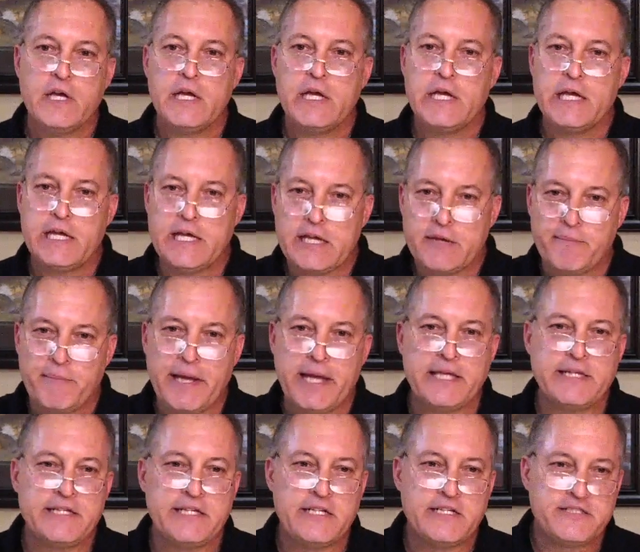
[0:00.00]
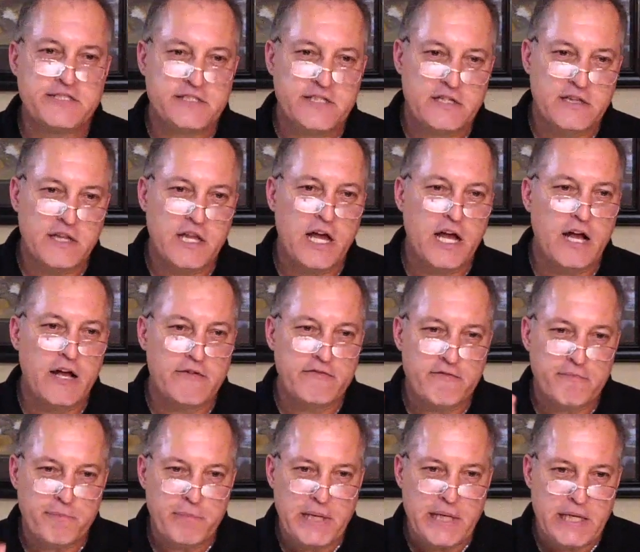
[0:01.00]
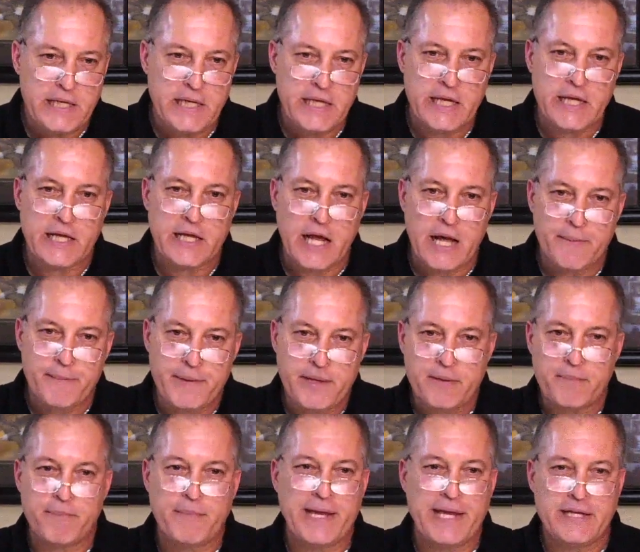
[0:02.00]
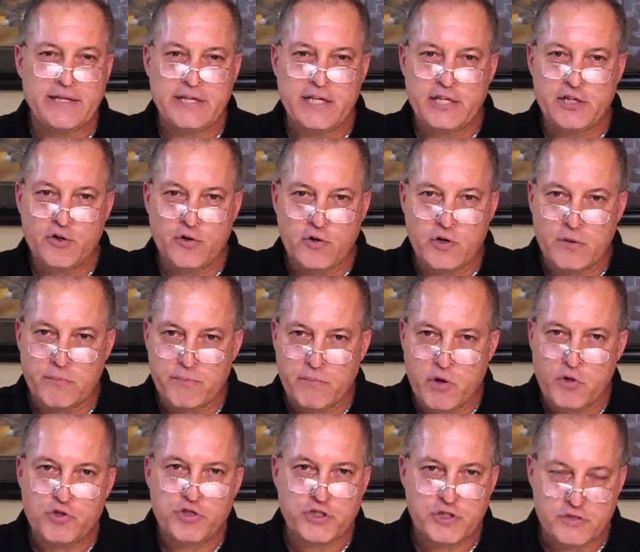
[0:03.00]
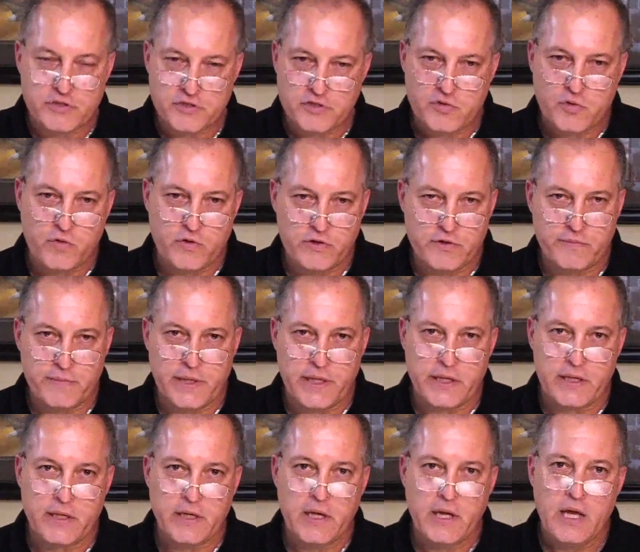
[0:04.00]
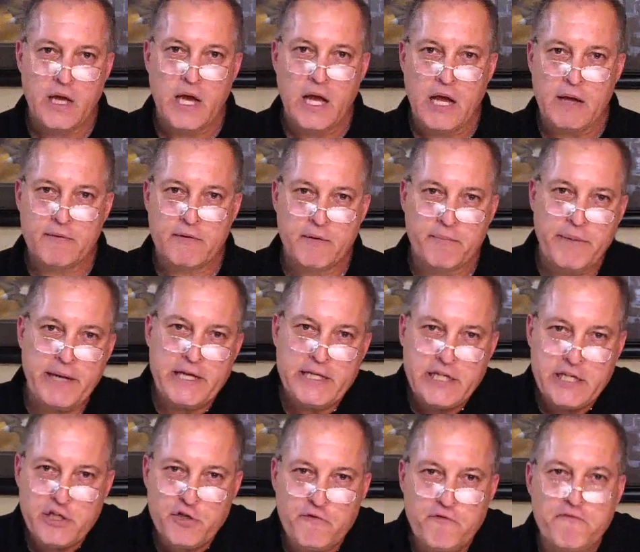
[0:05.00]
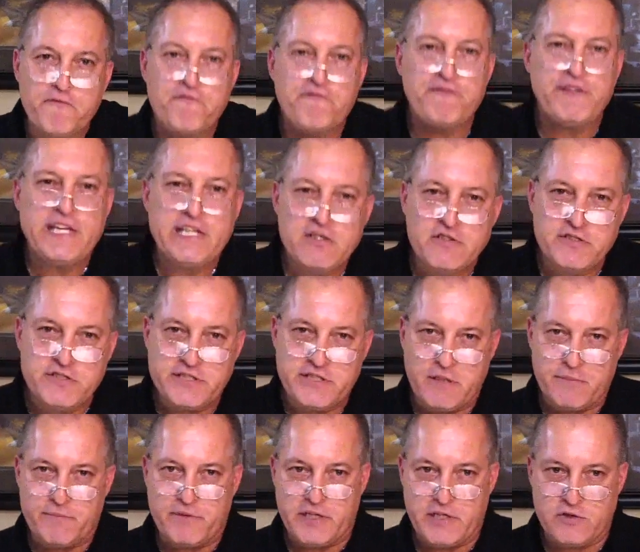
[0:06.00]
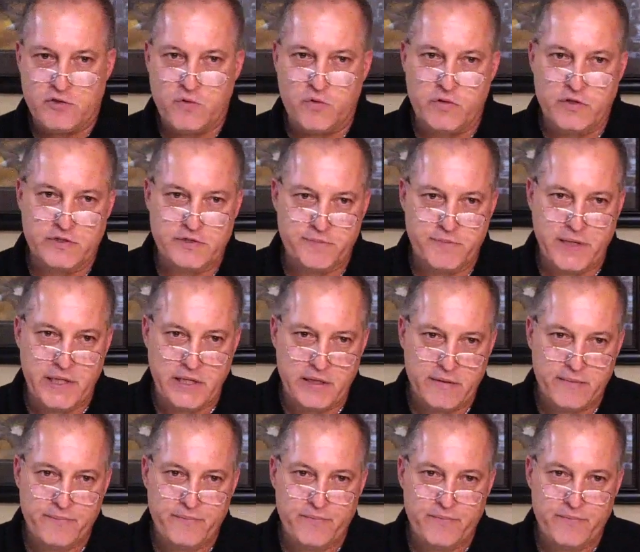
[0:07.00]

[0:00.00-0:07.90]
he commanded us to love, meaning I'm commanding your emotions toward me. I'm commanding you feel something towards me.